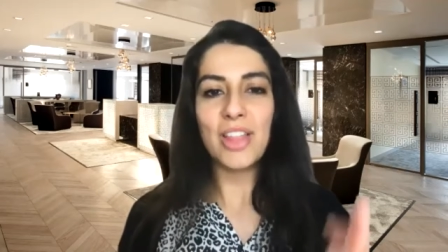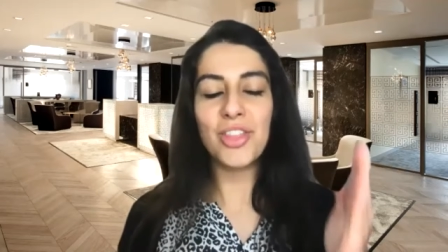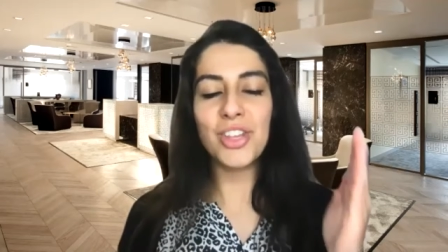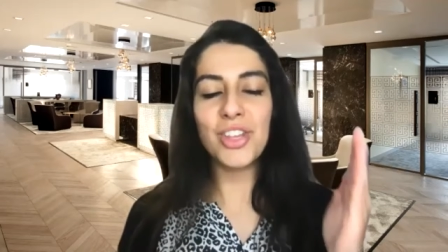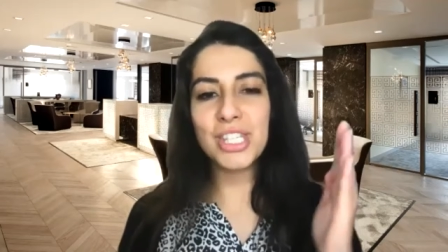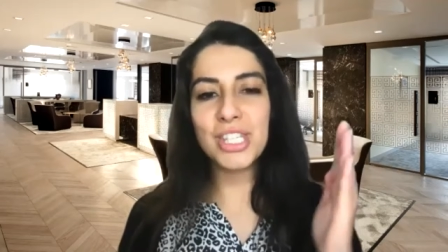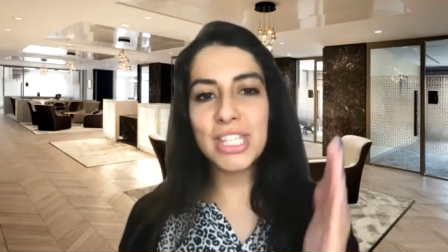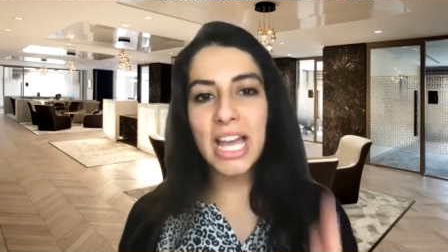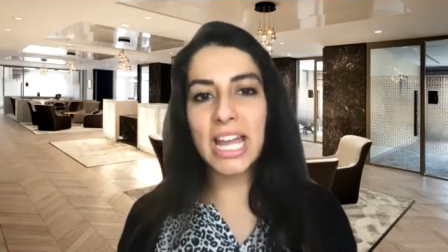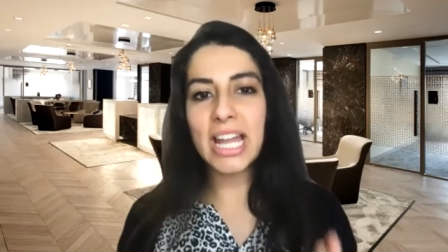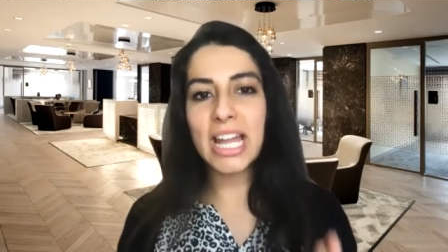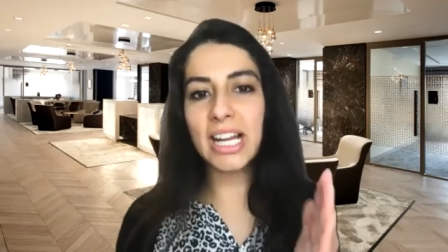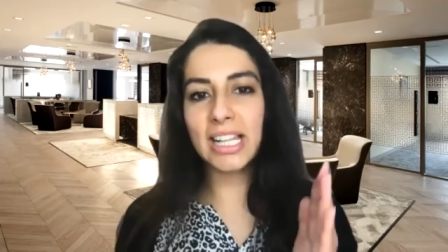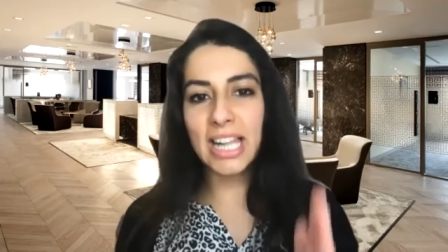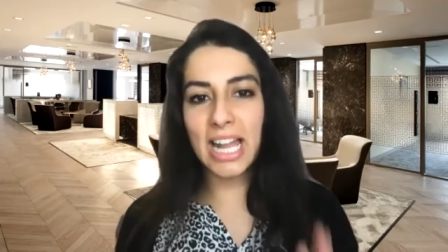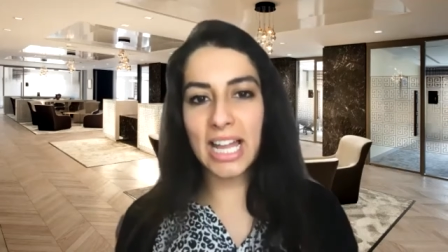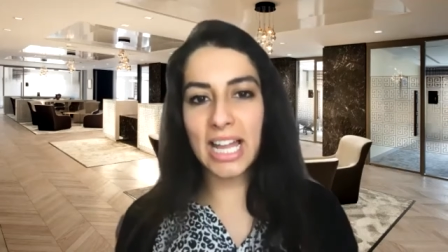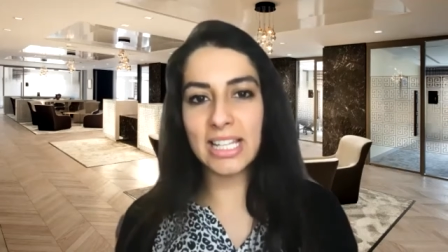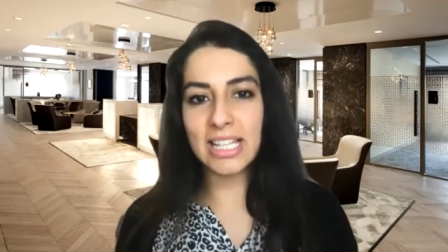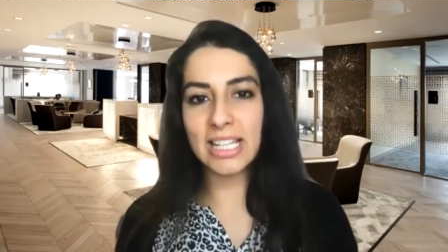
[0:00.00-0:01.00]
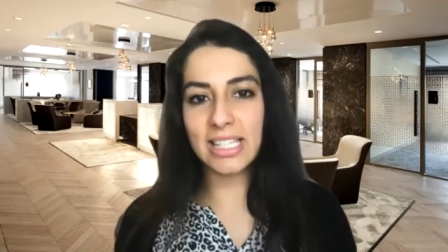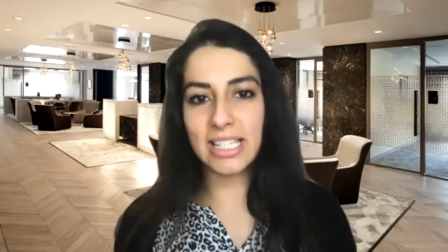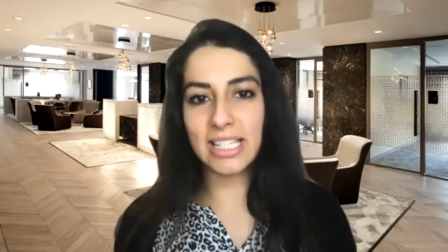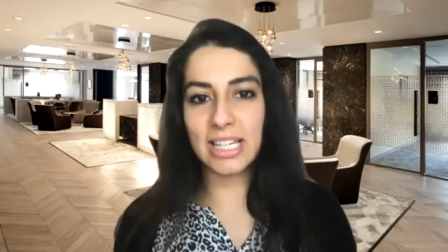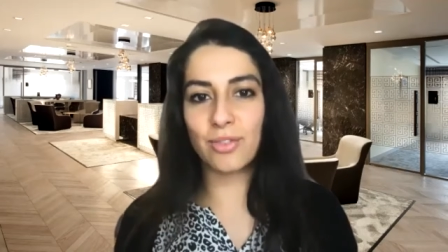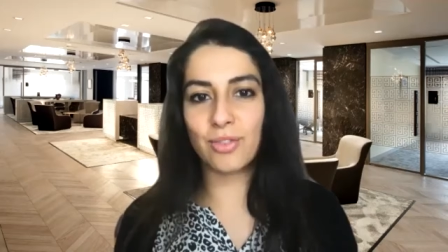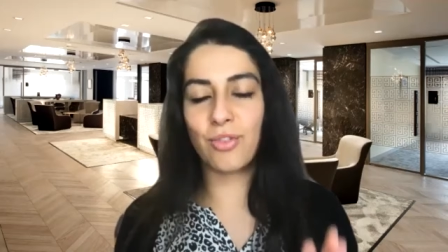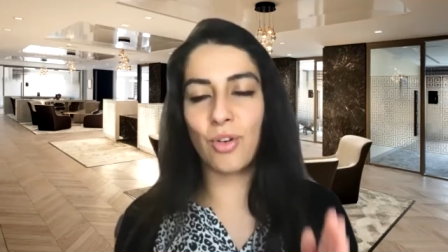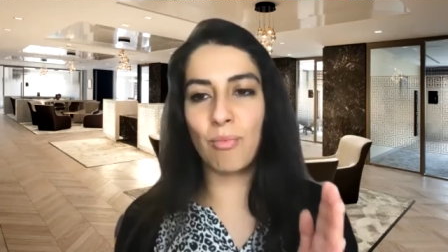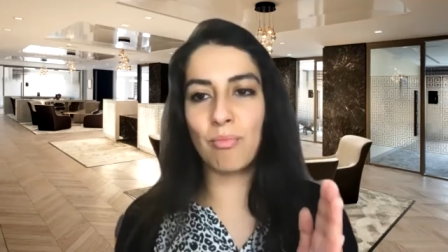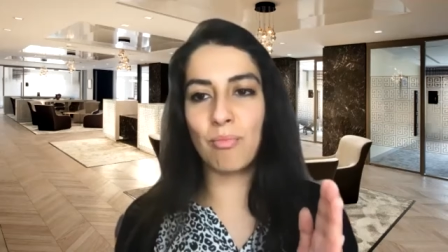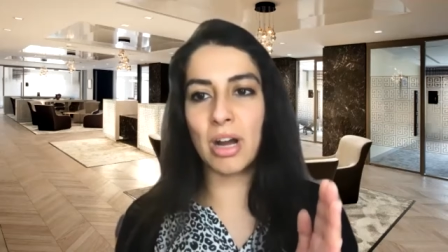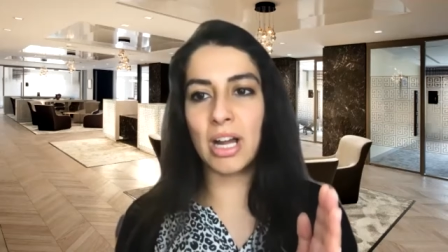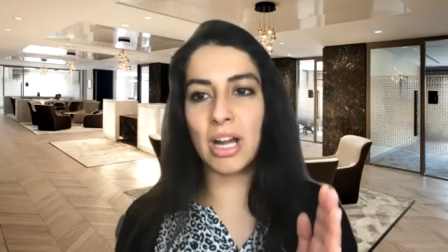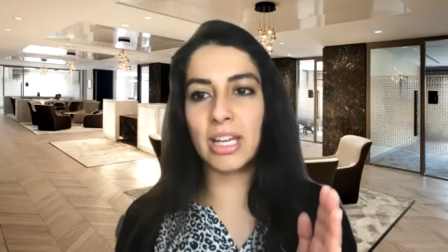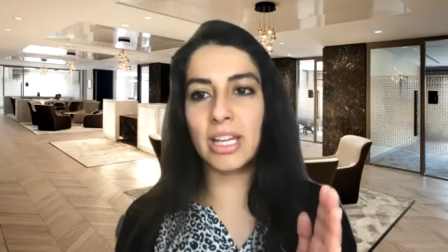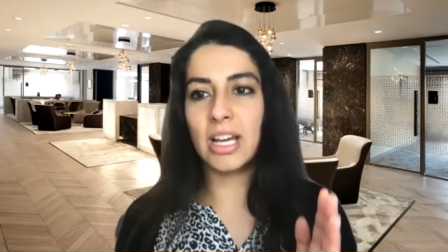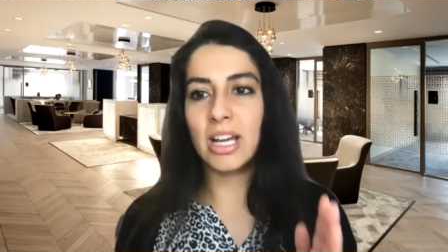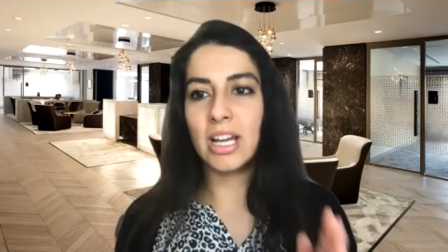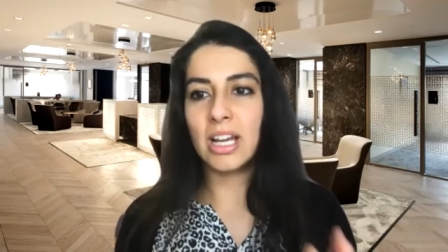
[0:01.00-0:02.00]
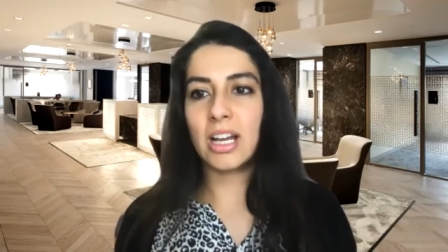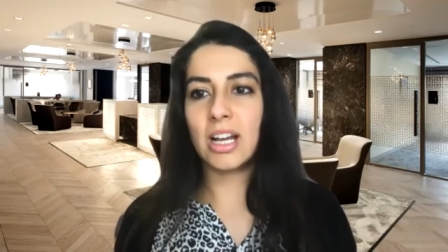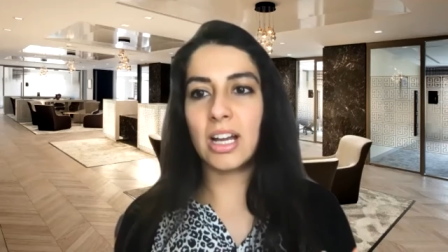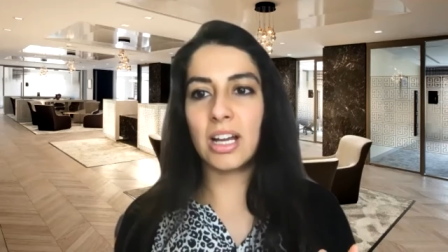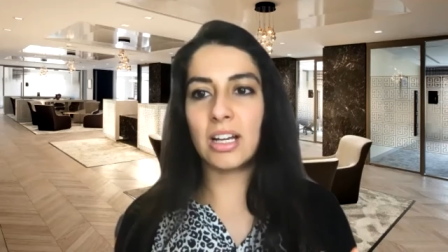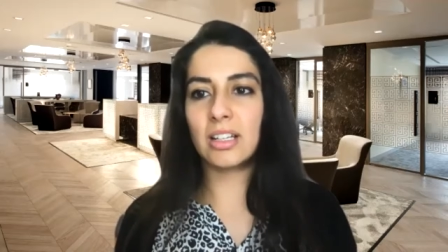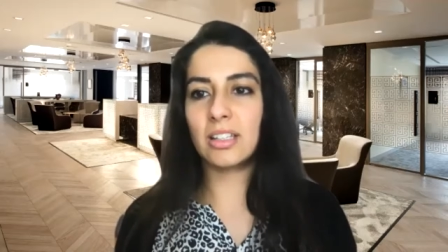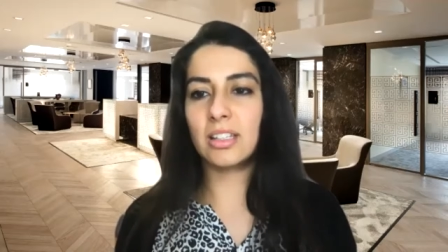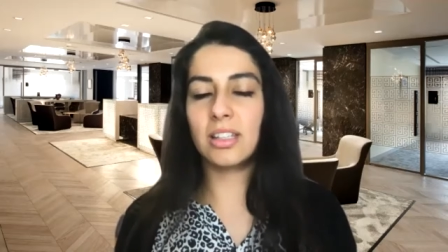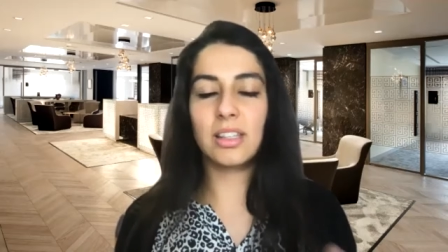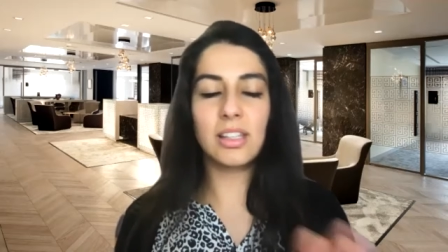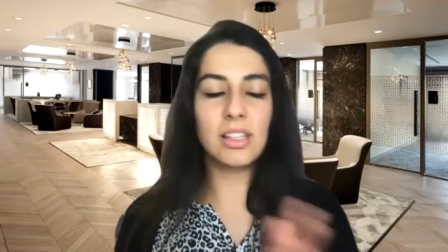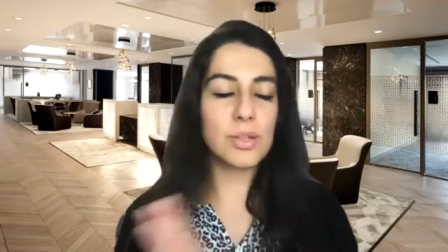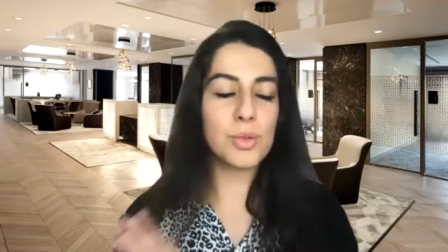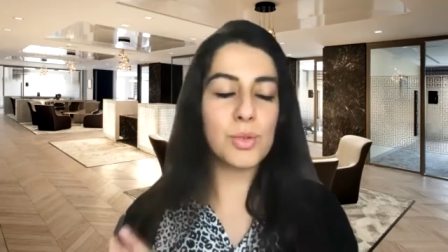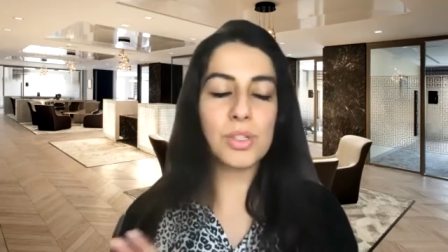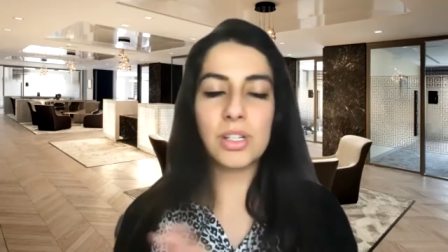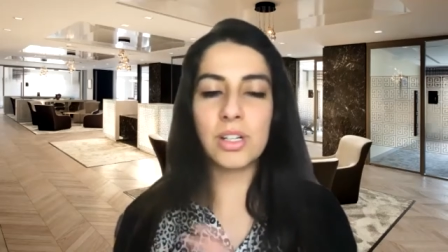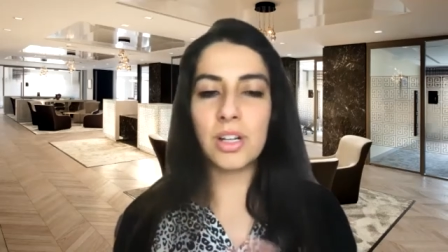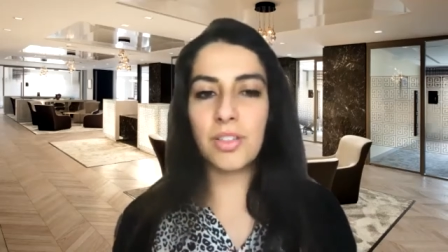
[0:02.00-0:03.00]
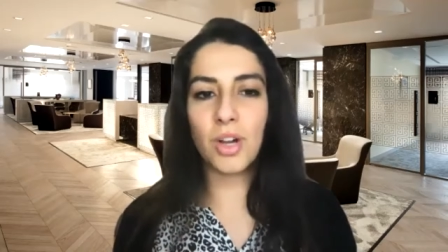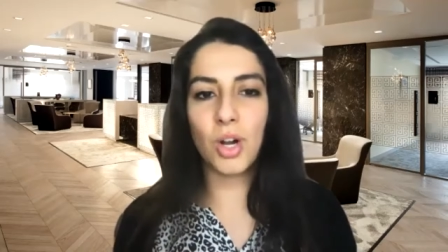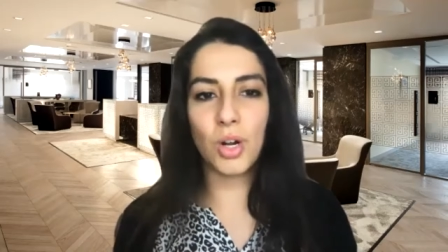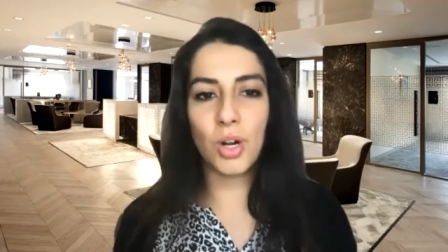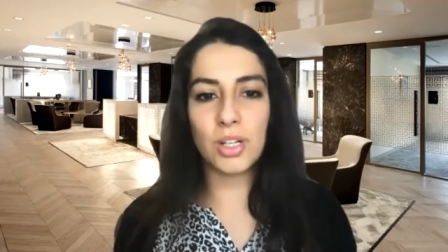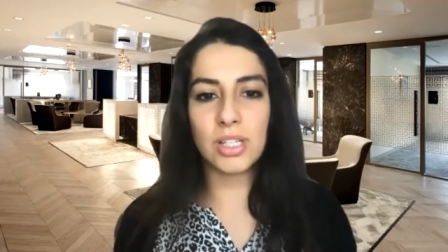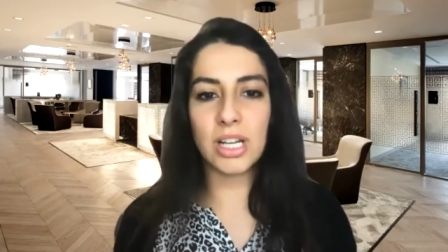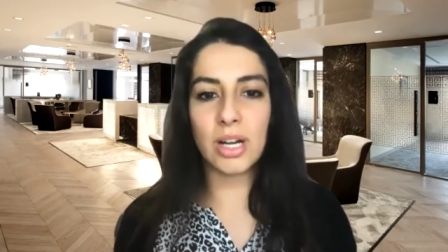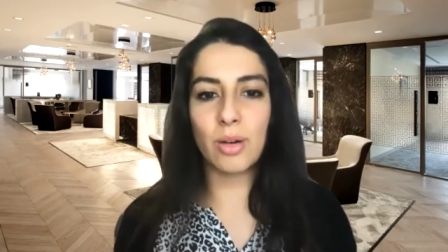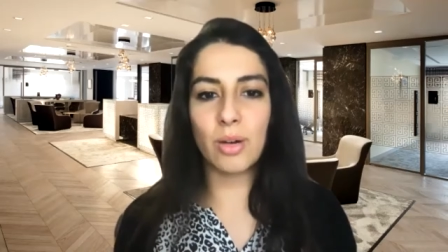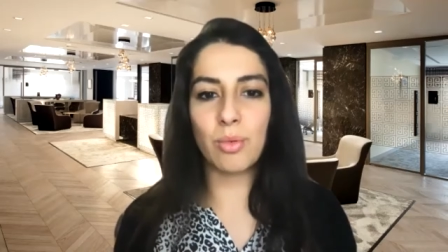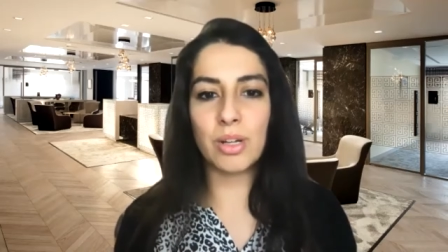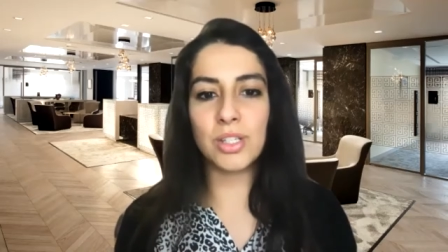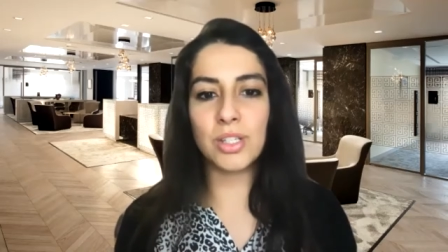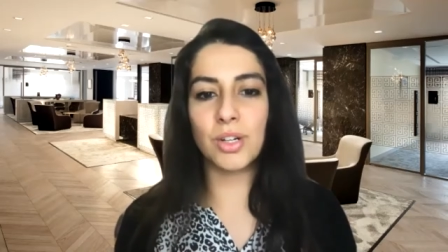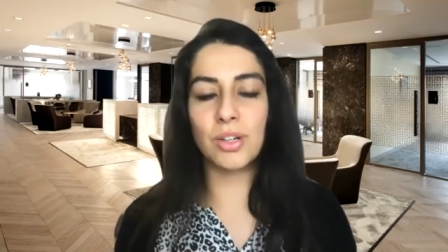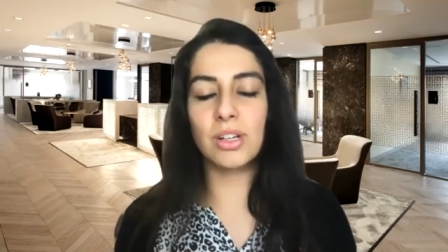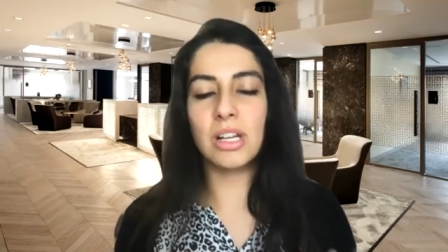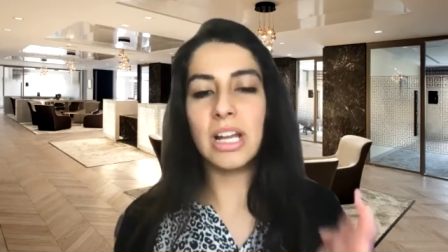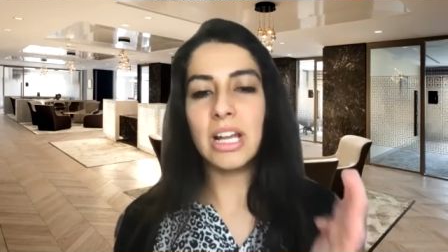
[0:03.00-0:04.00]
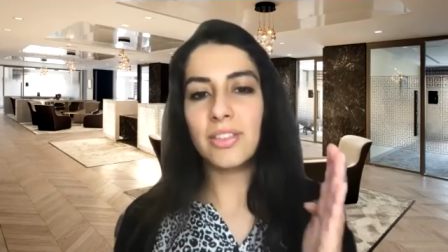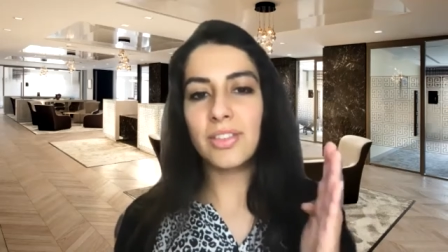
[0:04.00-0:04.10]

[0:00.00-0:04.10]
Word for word: The day I landed from my, uh, this was another holiday I went on.